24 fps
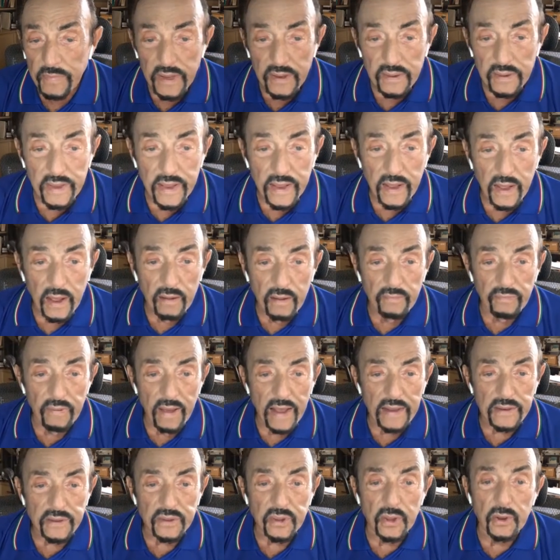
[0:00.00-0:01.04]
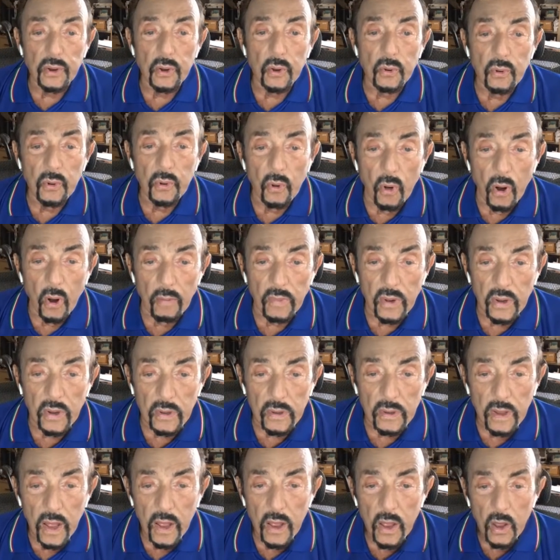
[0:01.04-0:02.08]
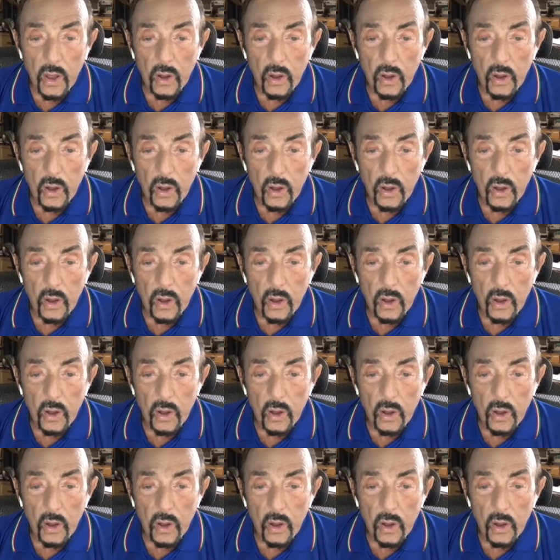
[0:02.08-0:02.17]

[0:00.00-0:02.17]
to think of as the new normal